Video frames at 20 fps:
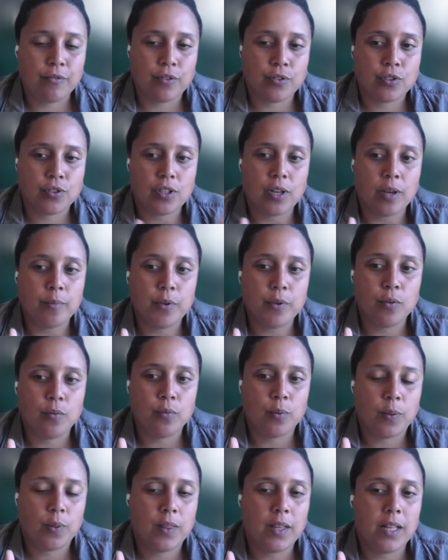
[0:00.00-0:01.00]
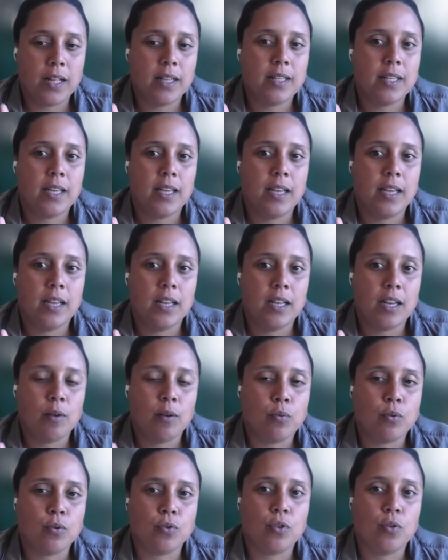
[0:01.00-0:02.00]
For some, you would think
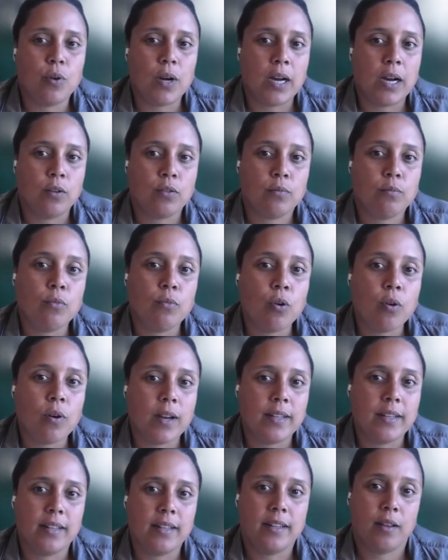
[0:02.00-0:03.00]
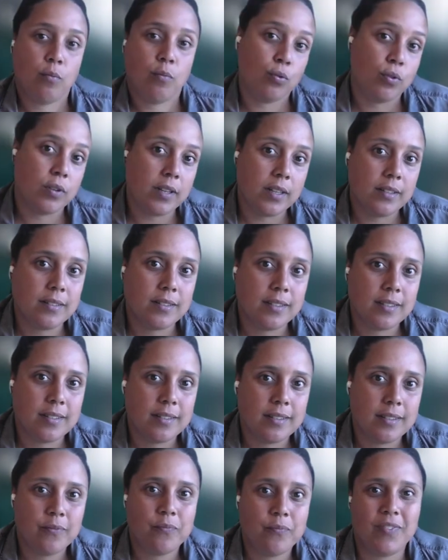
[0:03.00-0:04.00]
they would go out more and then they wouldn't.
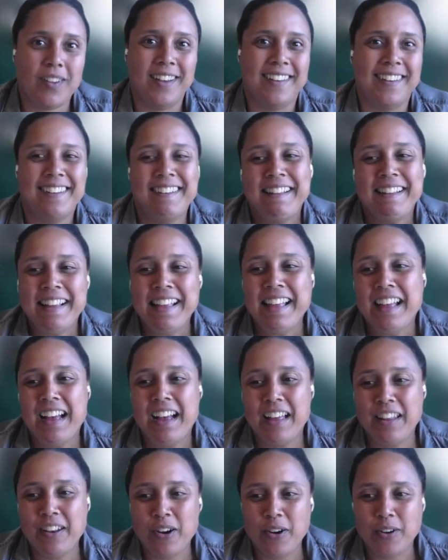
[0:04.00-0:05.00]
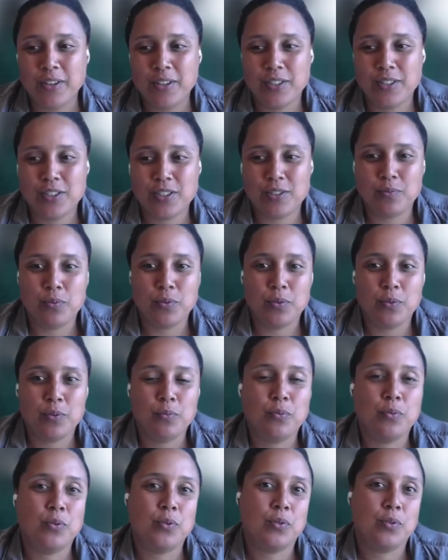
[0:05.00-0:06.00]
And others
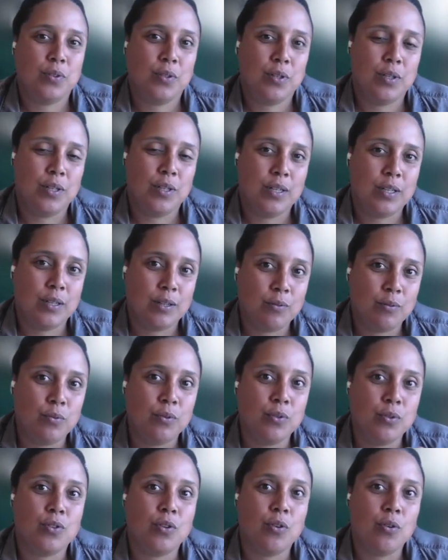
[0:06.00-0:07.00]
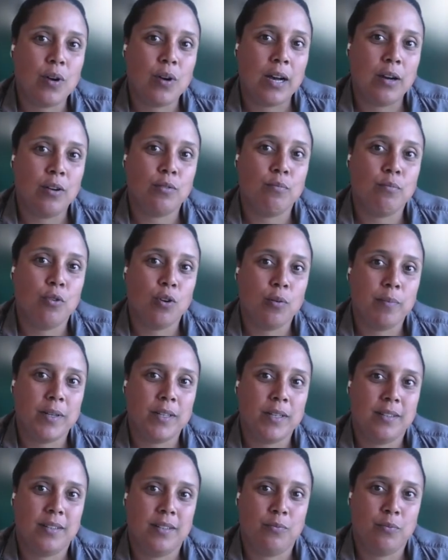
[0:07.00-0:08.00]
would go out more,
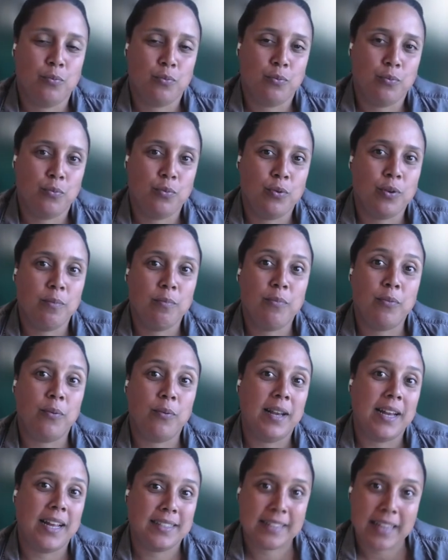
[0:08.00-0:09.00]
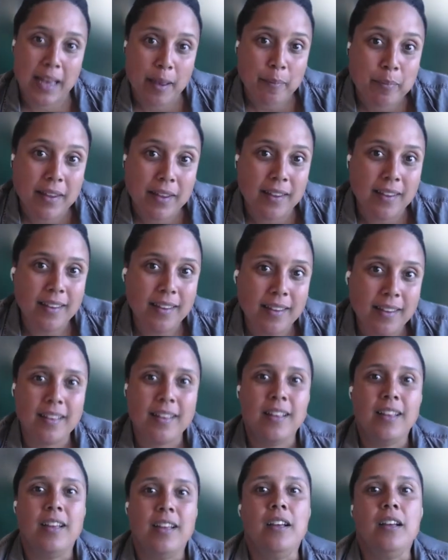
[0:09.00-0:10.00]
but were less happy.
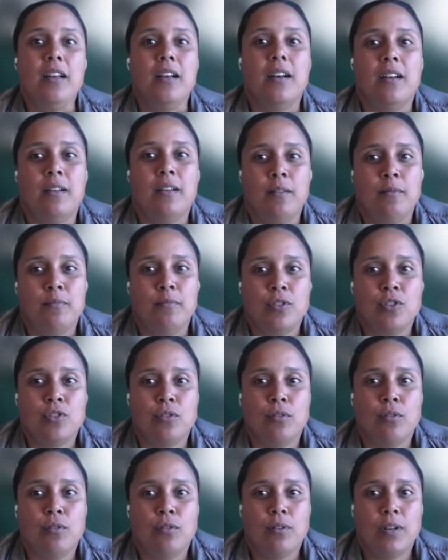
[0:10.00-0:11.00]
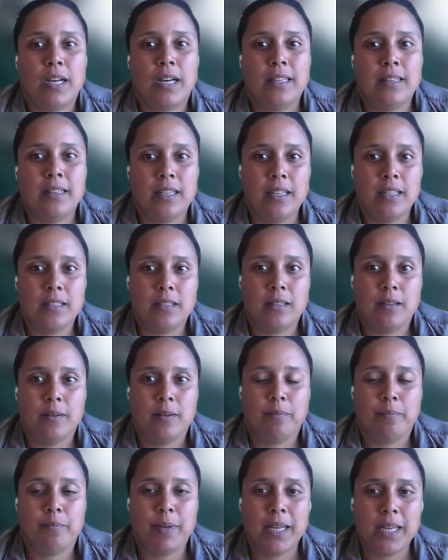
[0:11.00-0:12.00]
So I think
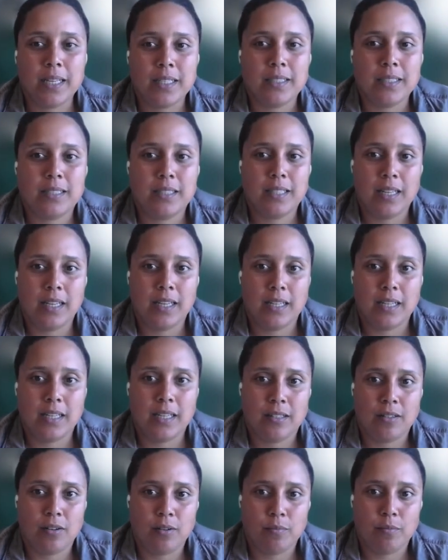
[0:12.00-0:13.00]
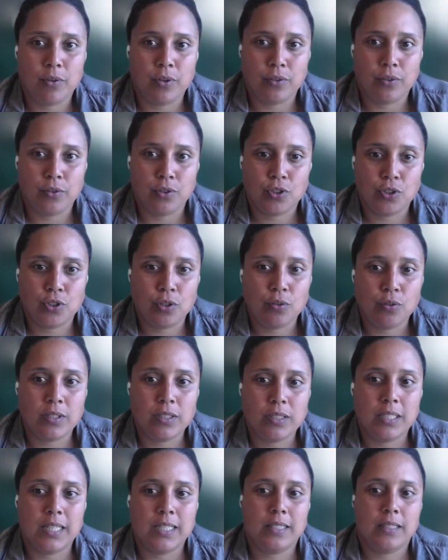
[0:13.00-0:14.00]
the biggest thing that our model showed
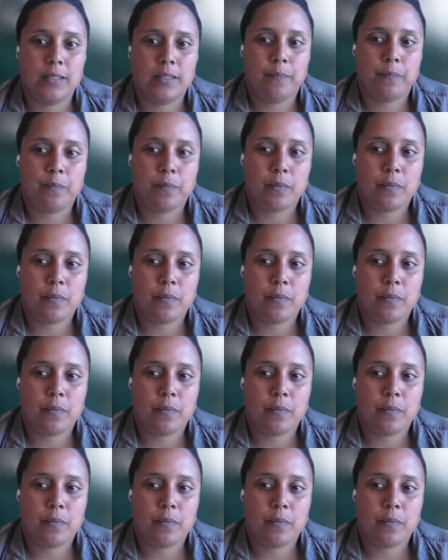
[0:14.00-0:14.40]
is that